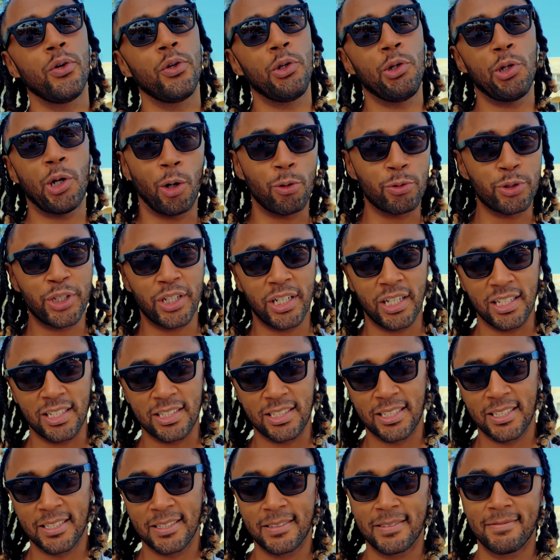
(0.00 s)
you don't
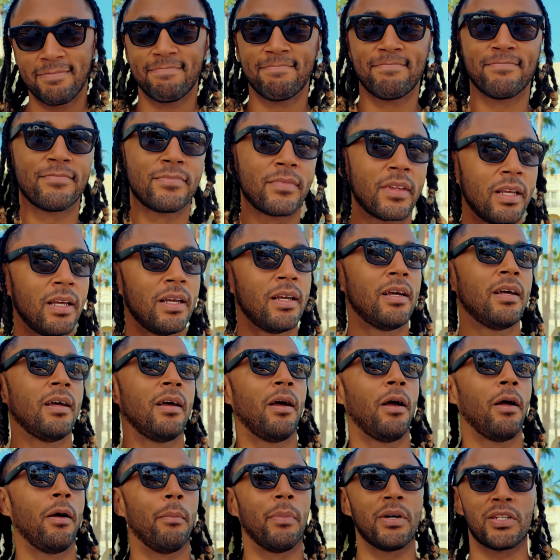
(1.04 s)
judge,
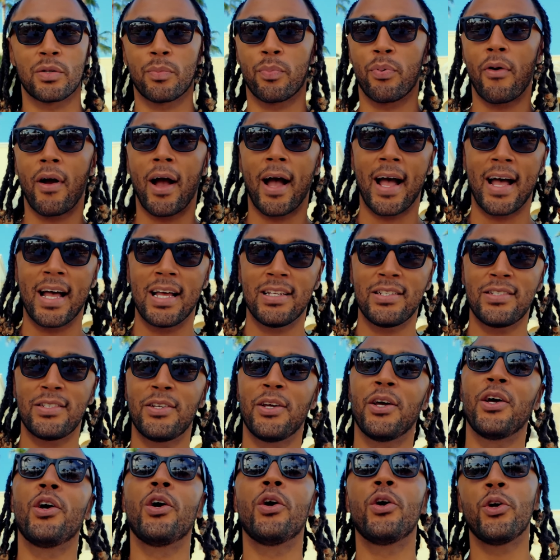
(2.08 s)
but surprise,
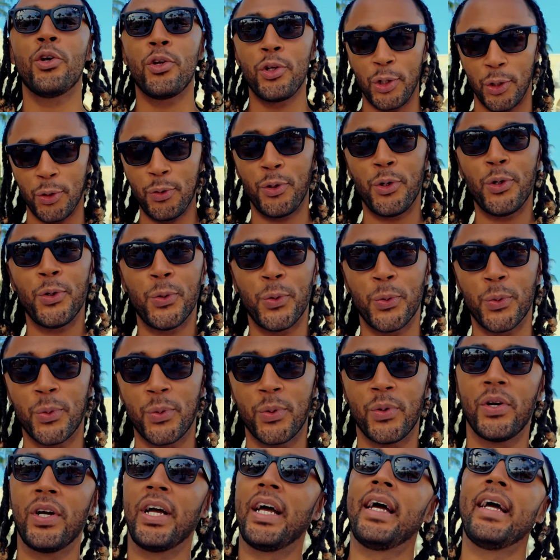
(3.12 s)
you do.
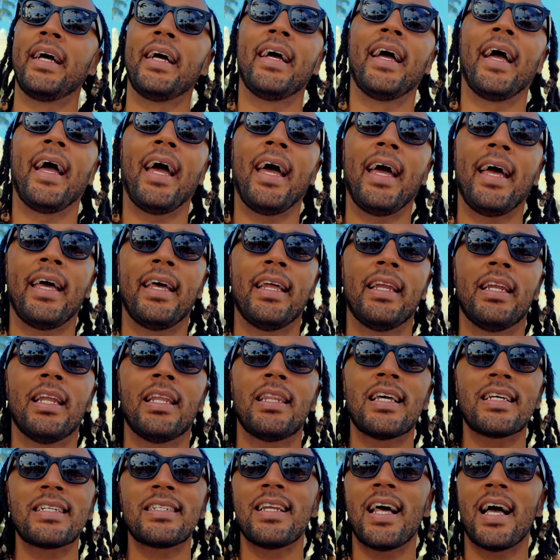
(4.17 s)
And
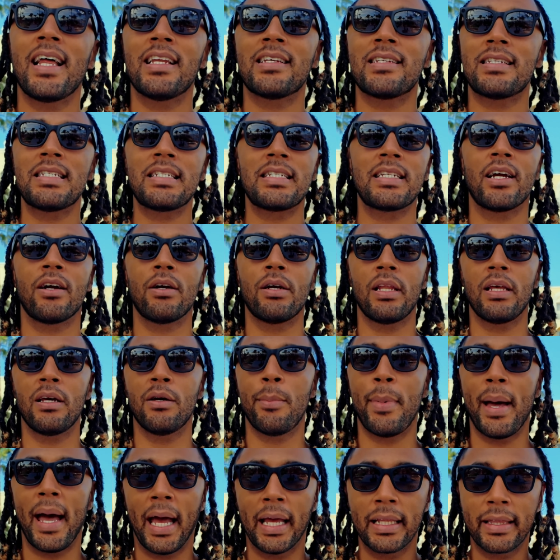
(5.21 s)
that's not necessarily
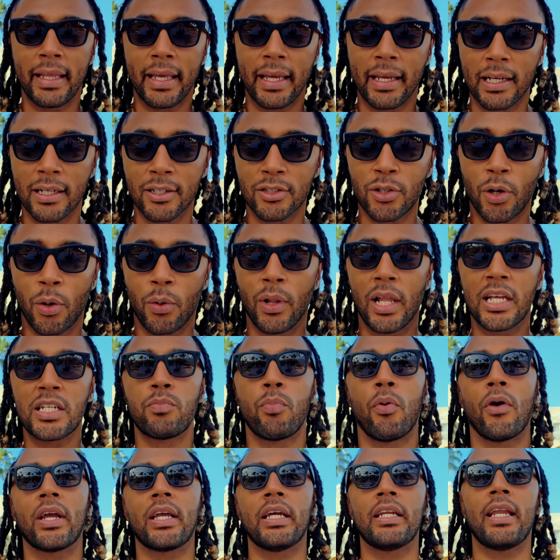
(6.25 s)
a bad thing. So, let's
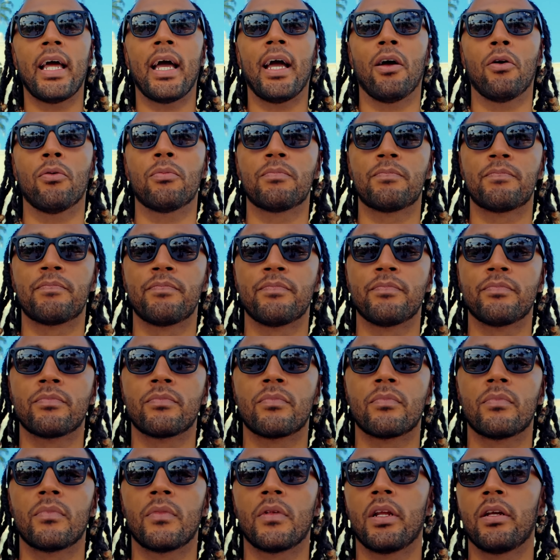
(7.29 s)
break it down
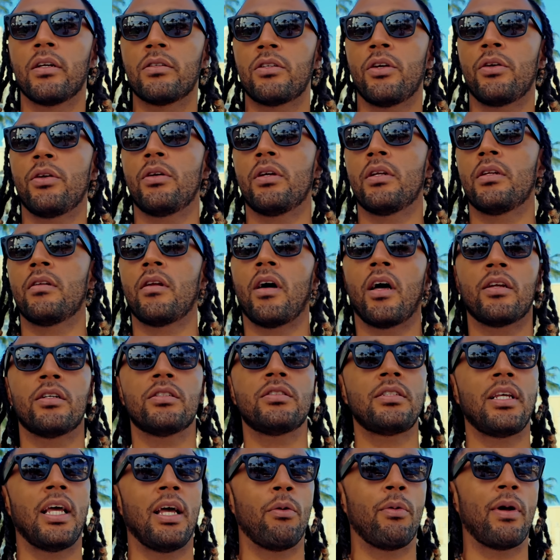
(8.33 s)
so you can
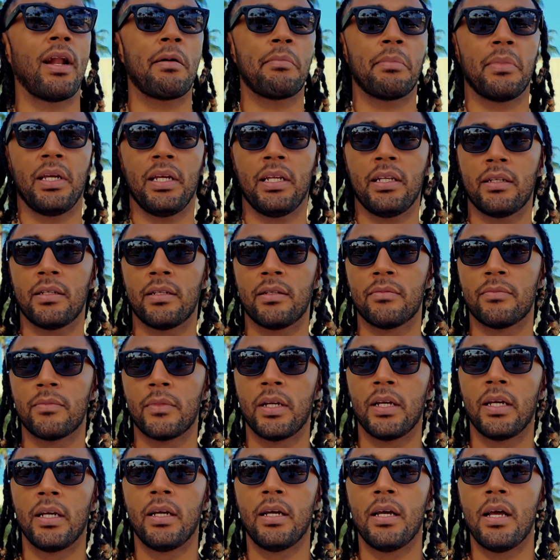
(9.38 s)
understand what I mean.
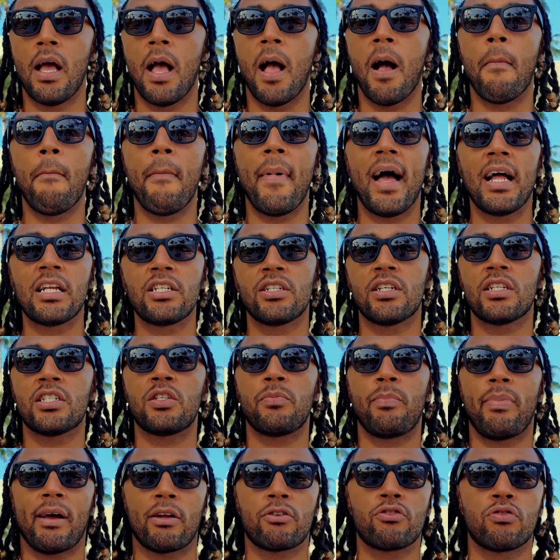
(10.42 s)
Imagine a
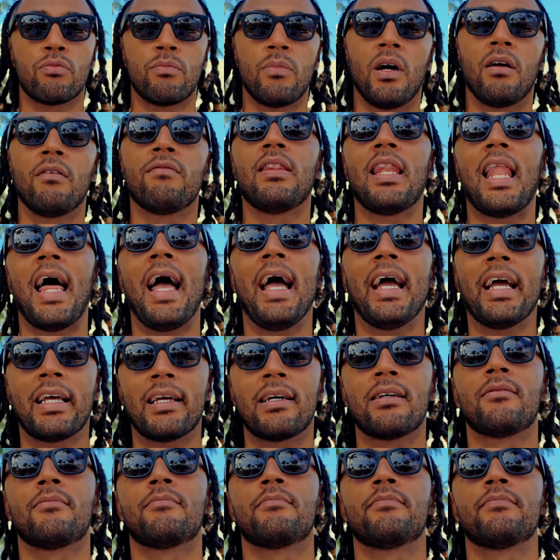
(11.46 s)
spectrum of
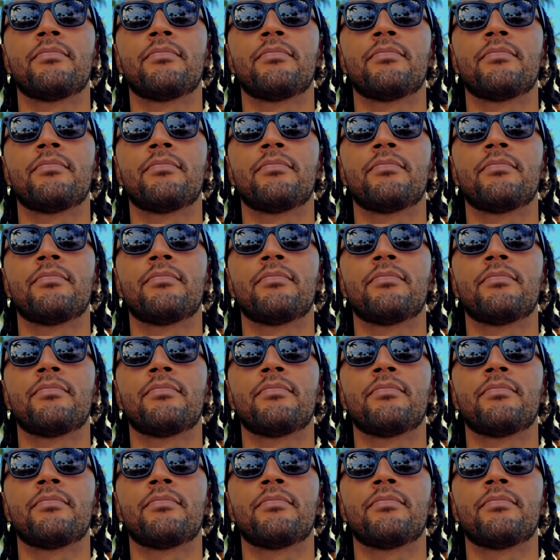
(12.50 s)
lack,